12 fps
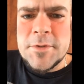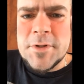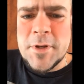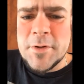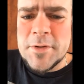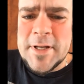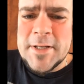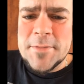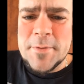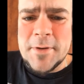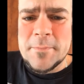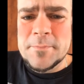So I was
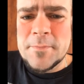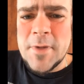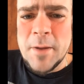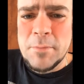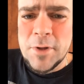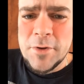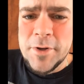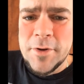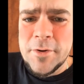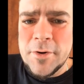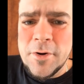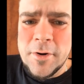desperate. I blew a
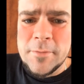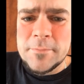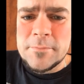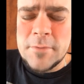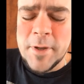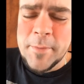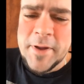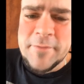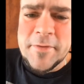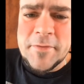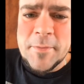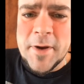unicorn. I made
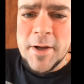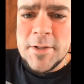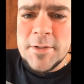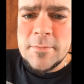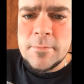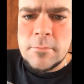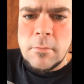50 bucks.